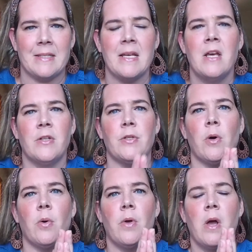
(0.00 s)
So
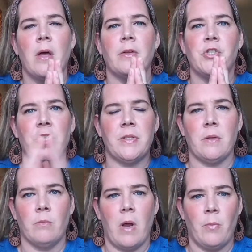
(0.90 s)

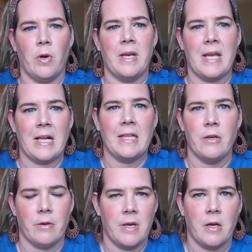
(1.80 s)
and we're going to get clearer
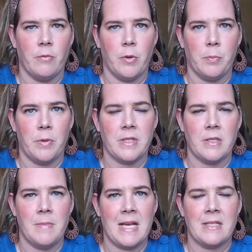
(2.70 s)
here with print on
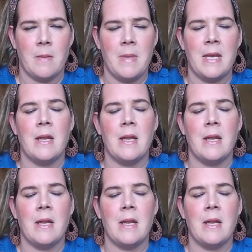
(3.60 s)
demand in a minute,